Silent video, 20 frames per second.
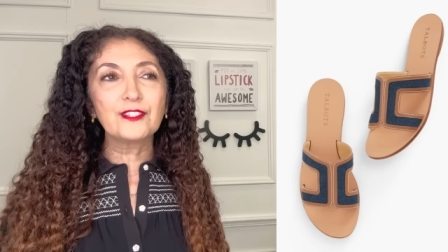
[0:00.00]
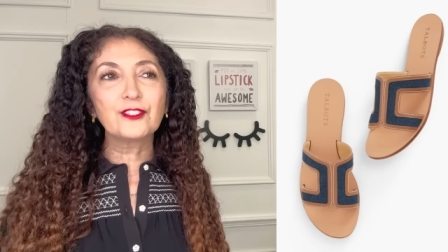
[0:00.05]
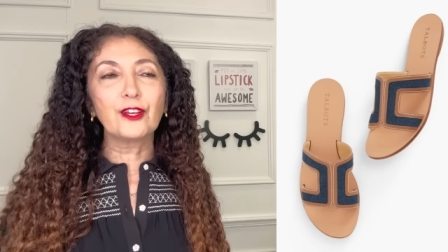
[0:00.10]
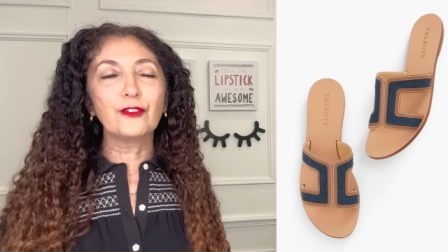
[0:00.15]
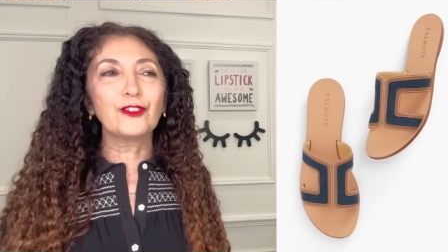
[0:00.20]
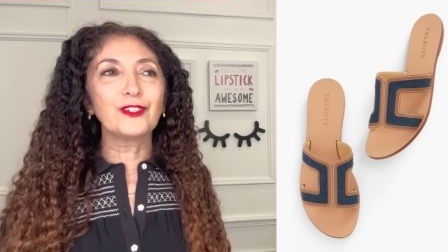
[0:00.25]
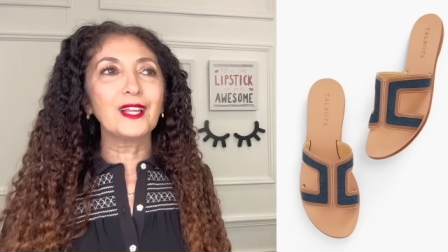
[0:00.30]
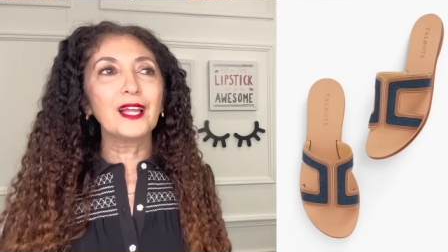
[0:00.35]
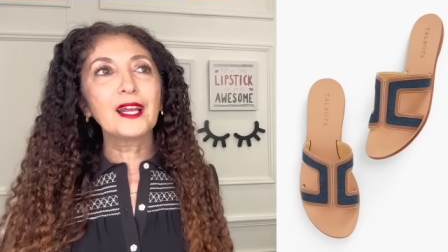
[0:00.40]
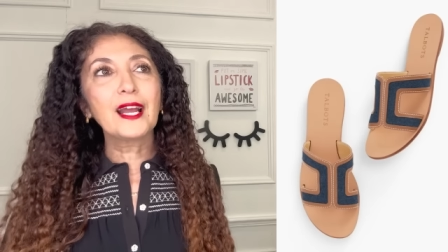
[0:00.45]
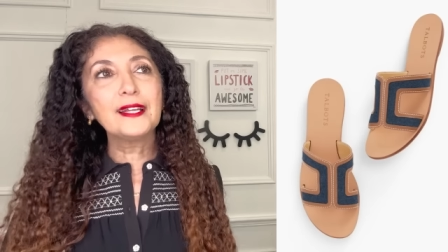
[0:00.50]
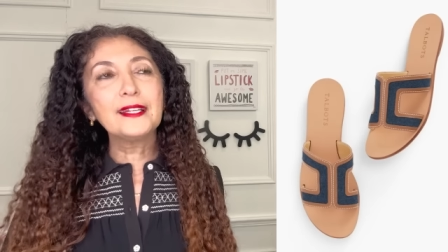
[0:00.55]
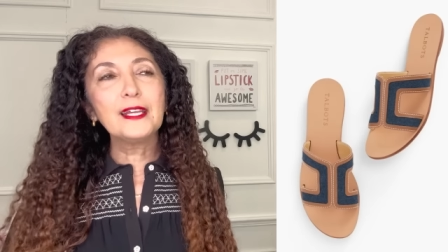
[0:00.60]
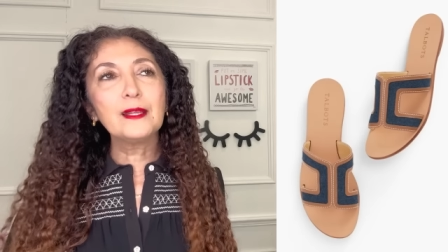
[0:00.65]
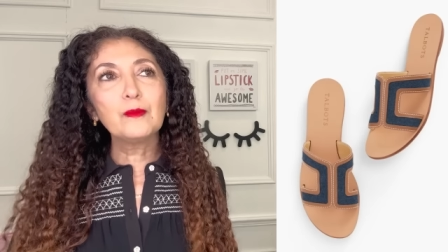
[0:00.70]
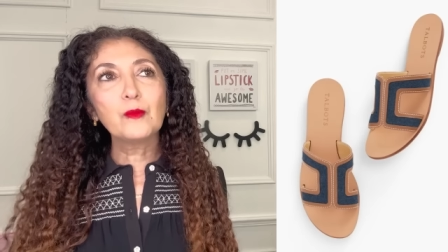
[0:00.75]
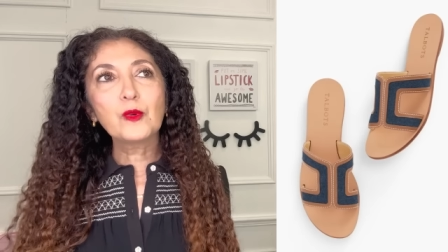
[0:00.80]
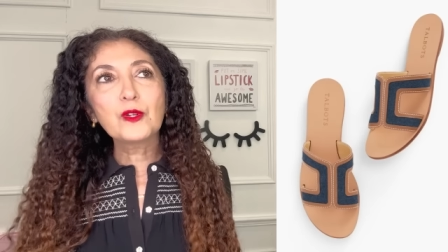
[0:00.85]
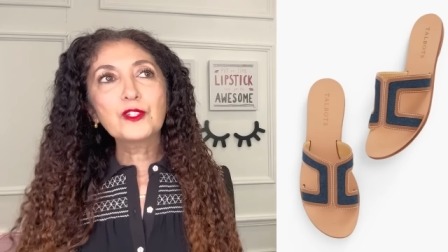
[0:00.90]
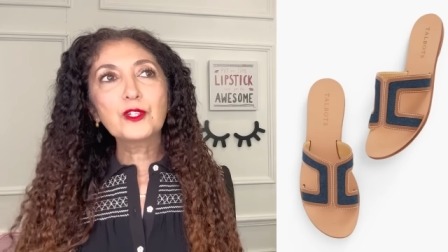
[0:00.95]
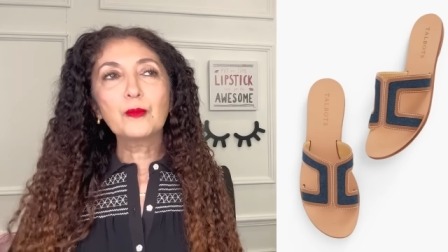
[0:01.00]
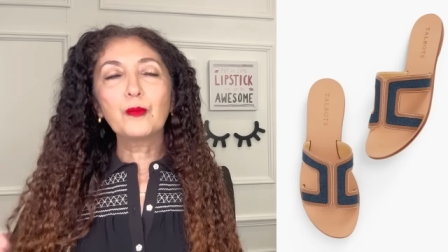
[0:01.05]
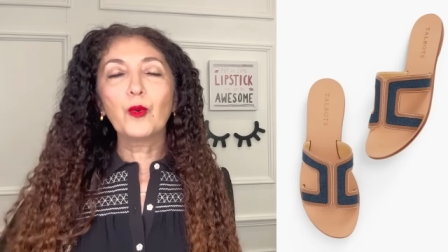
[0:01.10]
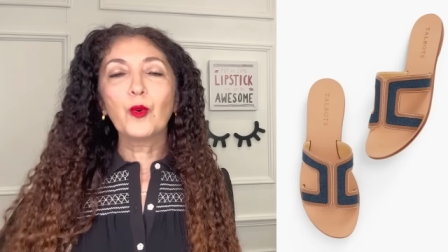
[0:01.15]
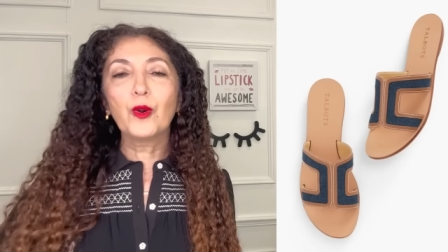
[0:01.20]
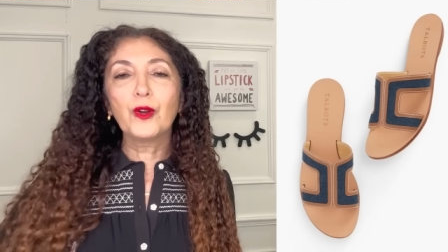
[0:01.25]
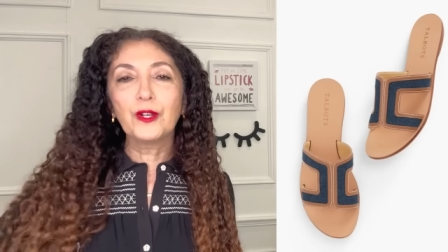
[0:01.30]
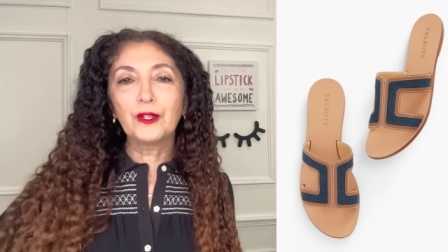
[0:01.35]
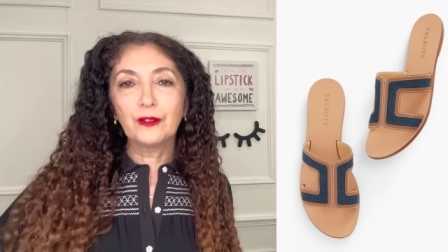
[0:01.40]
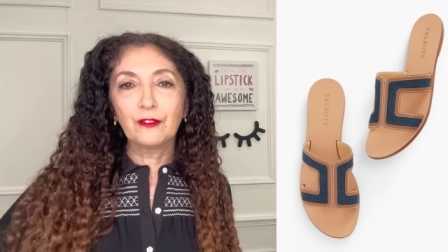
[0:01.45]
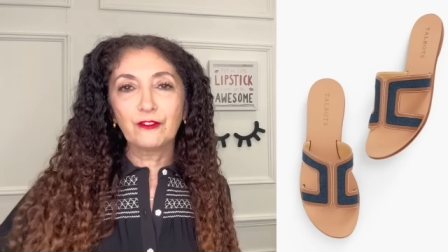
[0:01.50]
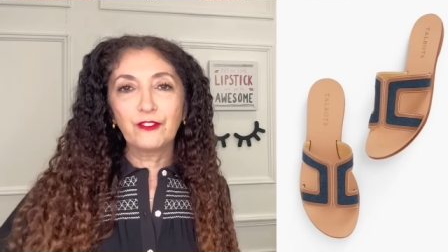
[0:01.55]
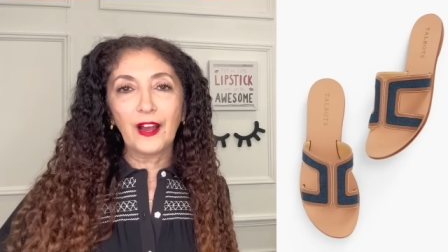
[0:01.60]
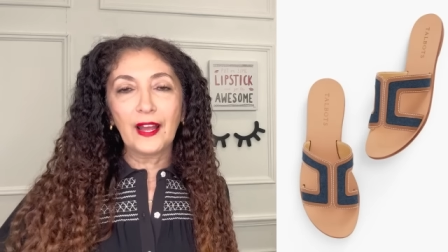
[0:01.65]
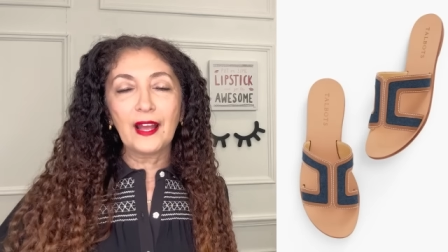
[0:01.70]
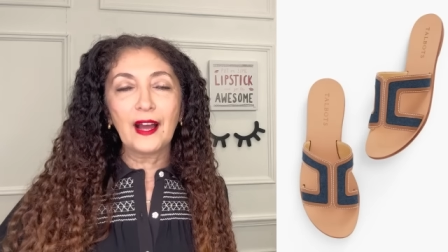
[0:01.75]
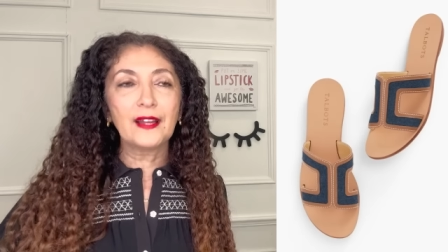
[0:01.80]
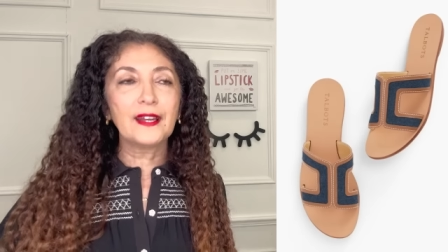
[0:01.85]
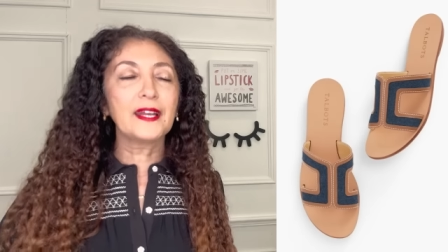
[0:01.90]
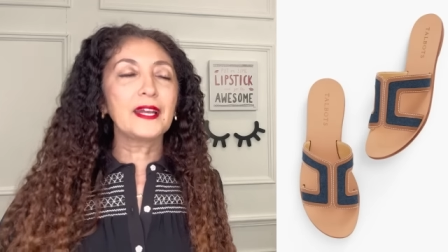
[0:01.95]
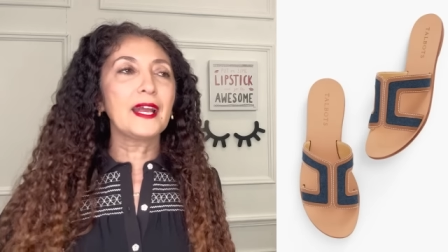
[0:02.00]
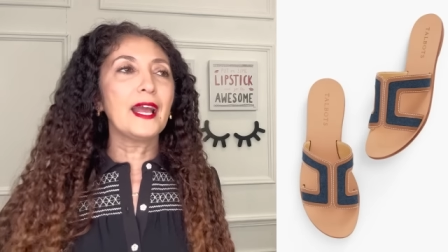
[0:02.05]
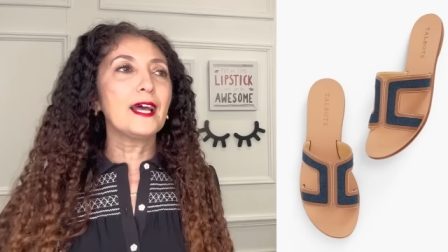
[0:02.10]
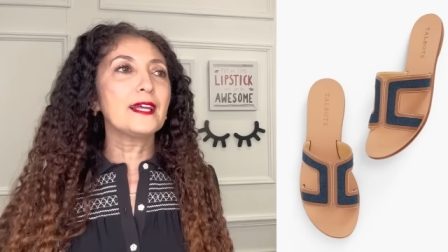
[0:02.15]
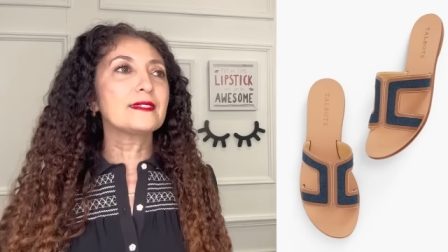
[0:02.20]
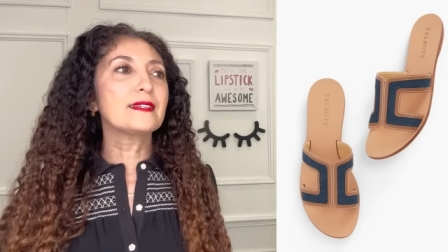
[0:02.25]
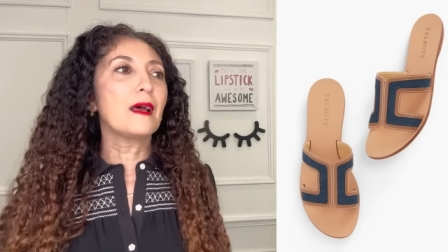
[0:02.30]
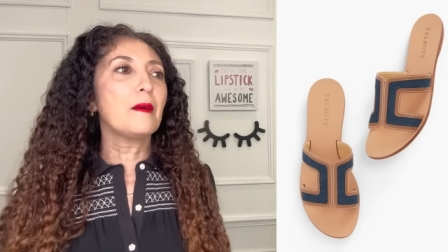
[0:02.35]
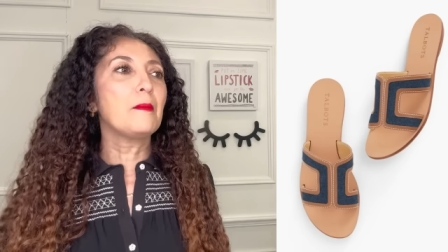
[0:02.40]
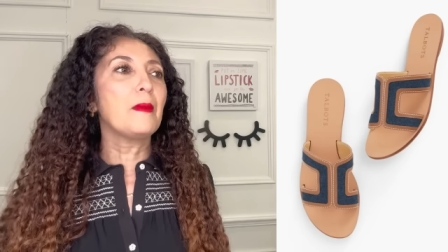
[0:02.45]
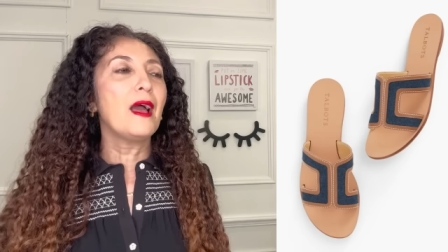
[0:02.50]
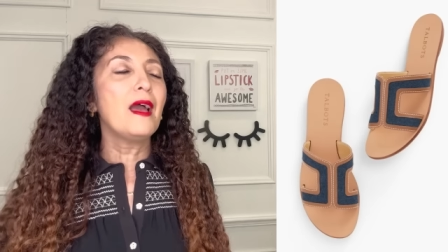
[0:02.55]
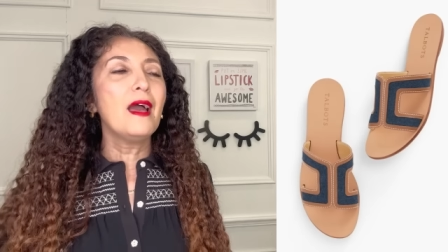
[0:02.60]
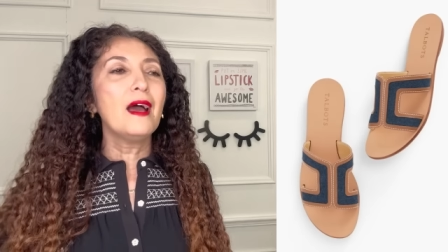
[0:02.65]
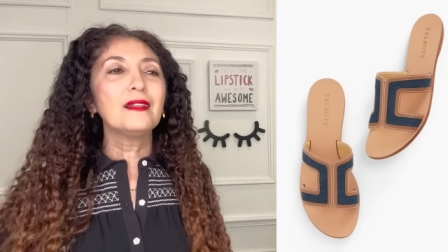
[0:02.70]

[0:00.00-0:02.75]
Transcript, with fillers: So if you're like, I need more support, Vionic has them.